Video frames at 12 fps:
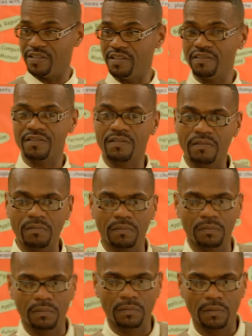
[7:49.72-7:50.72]
is,
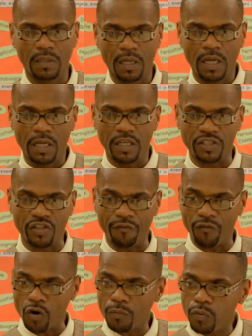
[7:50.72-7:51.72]
is a
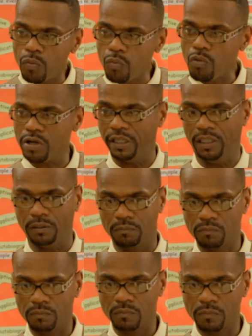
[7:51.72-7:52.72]
verbal warning
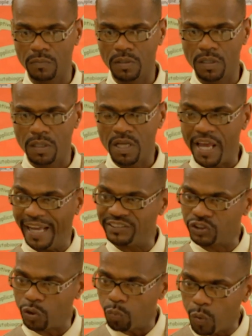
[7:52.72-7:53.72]
as
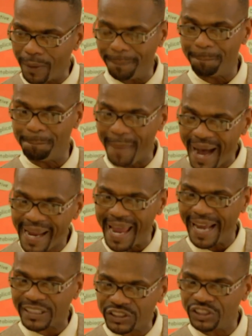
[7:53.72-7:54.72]
to what my
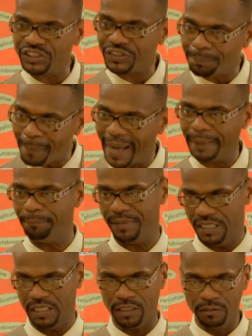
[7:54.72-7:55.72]
actions might
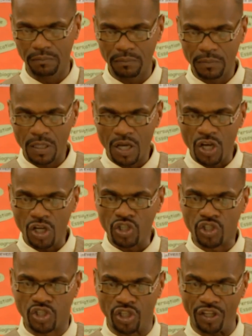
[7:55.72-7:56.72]
be
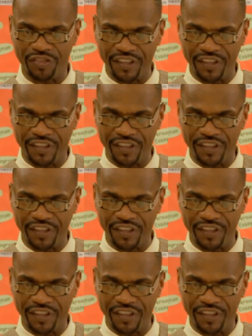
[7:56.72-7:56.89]
should